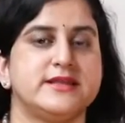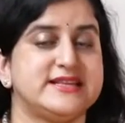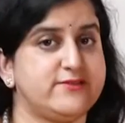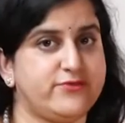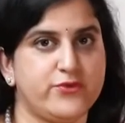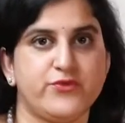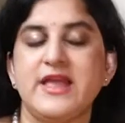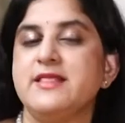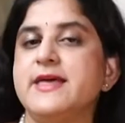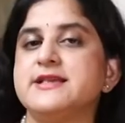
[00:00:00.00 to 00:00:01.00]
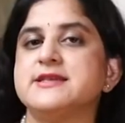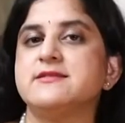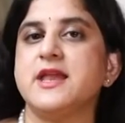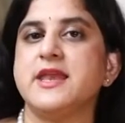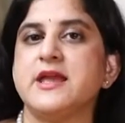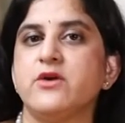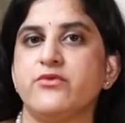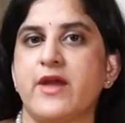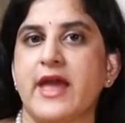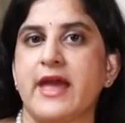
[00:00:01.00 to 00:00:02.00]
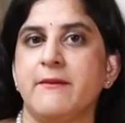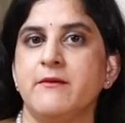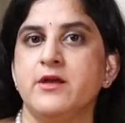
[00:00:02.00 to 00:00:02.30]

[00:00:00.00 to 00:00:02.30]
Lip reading: that if you feel there's a thinning of hair,